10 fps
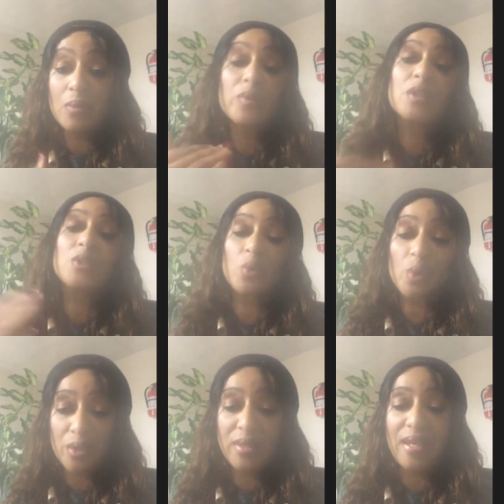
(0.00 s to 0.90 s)
or the
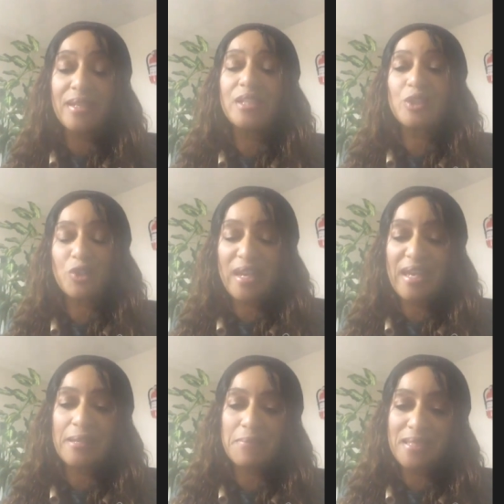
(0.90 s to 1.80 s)
daughter that he
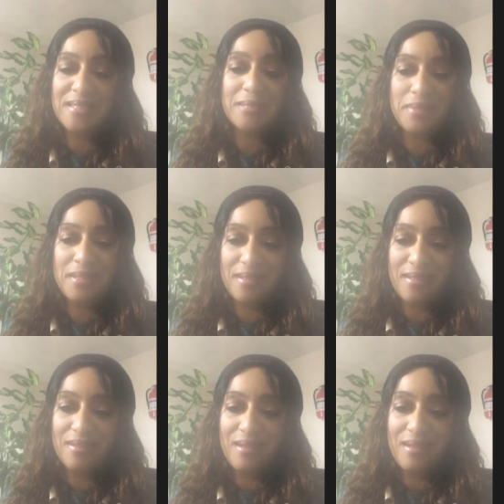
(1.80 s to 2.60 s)
created me to be,